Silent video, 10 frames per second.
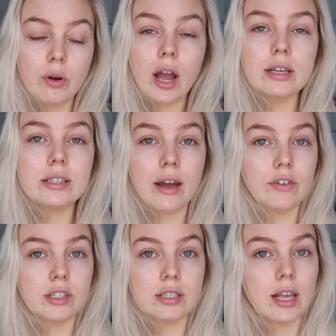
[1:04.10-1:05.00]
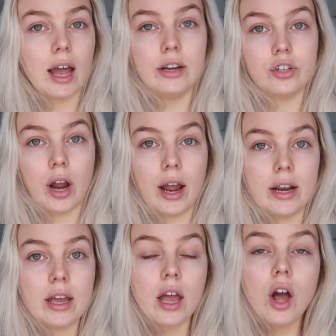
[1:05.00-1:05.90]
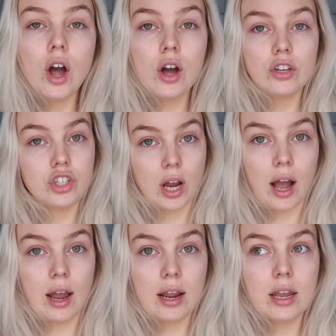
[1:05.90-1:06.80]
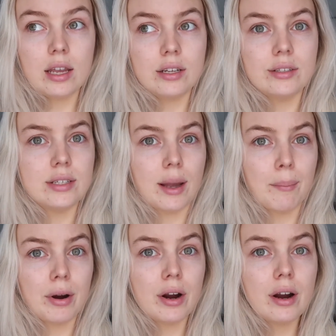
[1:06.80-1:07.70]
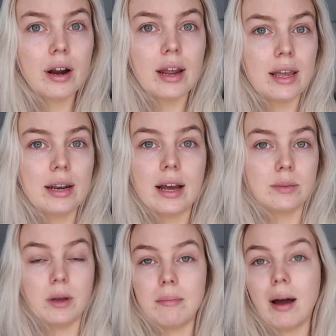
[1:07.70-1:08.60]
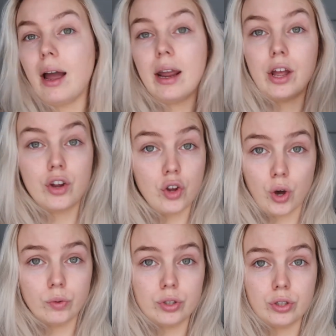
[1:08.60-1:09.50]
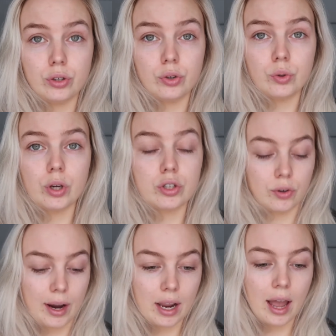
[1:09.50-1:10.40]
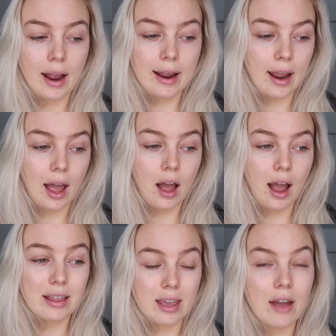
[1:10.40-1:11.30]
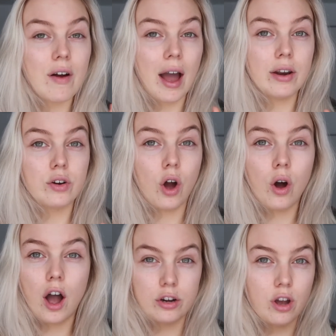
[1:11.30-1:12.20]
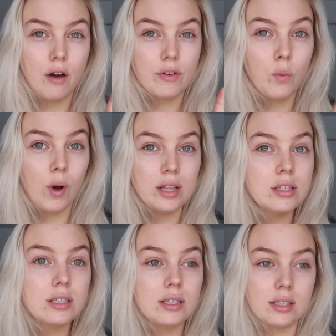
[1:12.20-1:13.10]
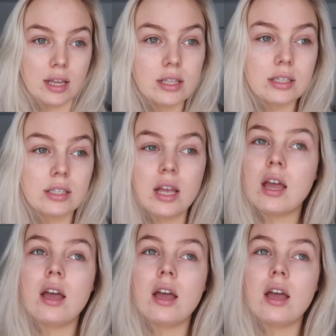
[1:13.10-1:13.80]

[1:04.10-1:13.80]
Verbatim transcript: you guys ever since I tried chai in December. It has been my go-to drink. I, I think I've had hot coffee once since